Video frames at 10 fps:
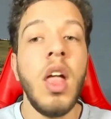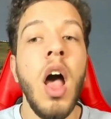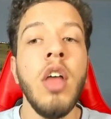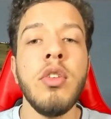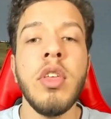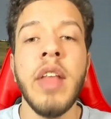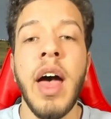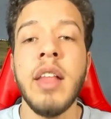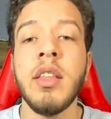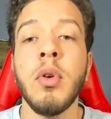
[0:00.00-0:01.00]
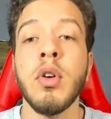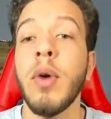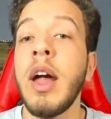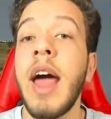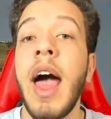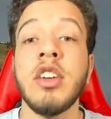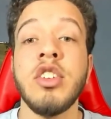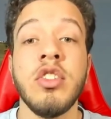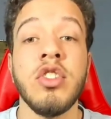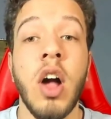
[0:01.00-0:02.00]
Other than that, there were great
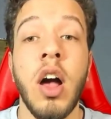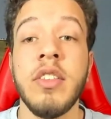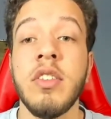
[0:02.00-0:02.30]
action shots,